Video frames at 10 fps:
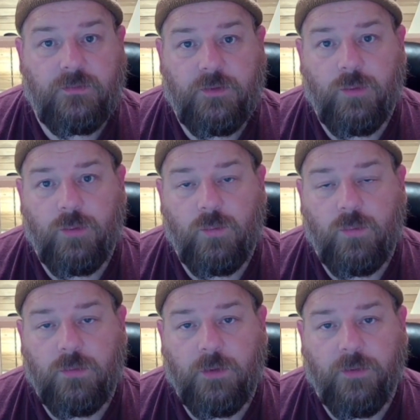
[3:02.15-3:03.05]
two
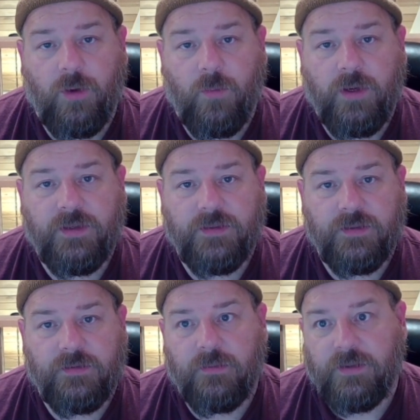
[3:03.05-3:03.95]
or three
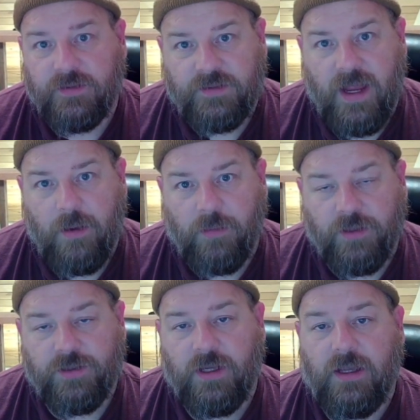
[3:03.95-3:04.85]
witnesses that's
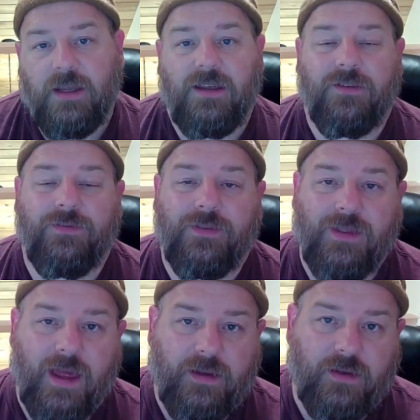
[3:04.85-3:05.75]
established. If
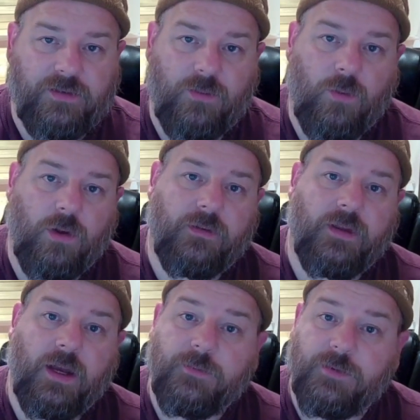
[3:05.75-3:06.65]
that doesn't work,
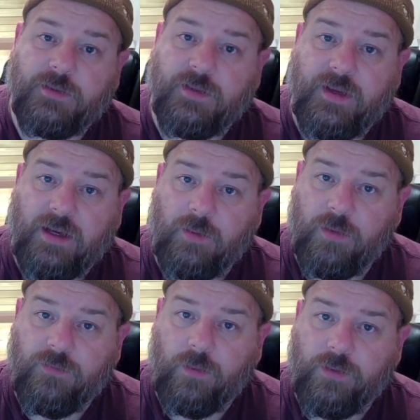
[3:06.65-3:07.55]
then I'm supposed to take it
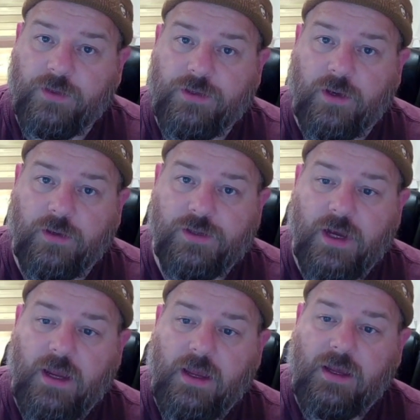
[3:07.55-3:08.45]
before the church.
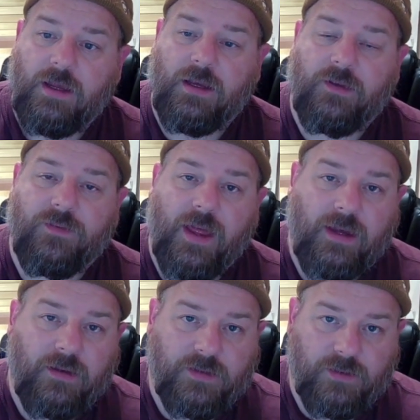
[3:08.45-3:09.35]
And if
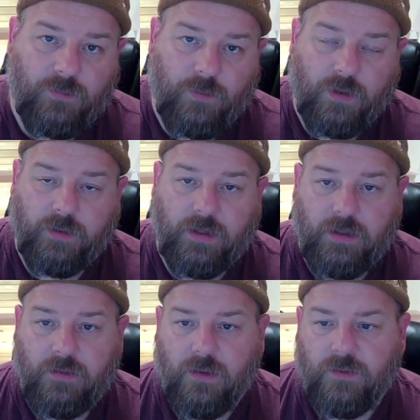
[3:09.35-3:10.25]
that doesn't work,
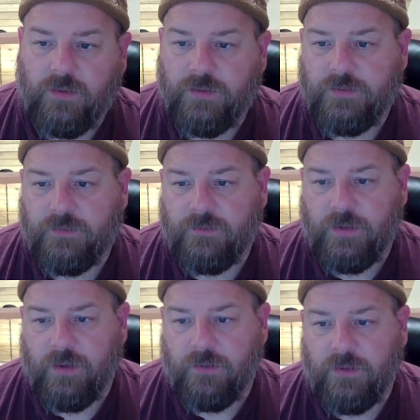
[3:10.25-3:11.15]
then you know there's
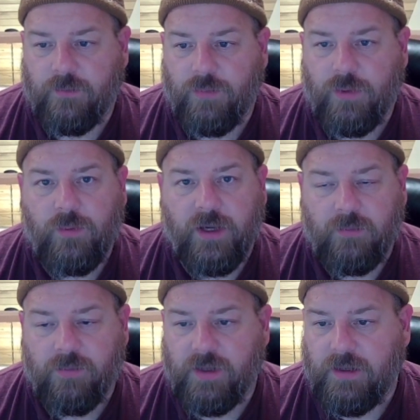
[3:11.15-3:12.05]
you know the
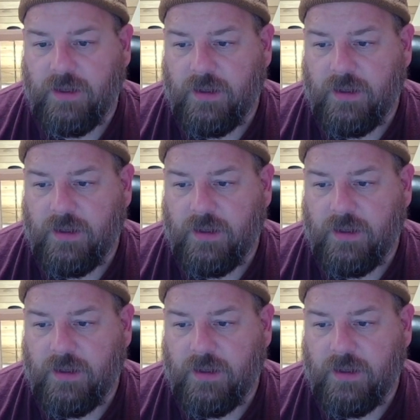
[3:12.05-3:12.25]
booting, but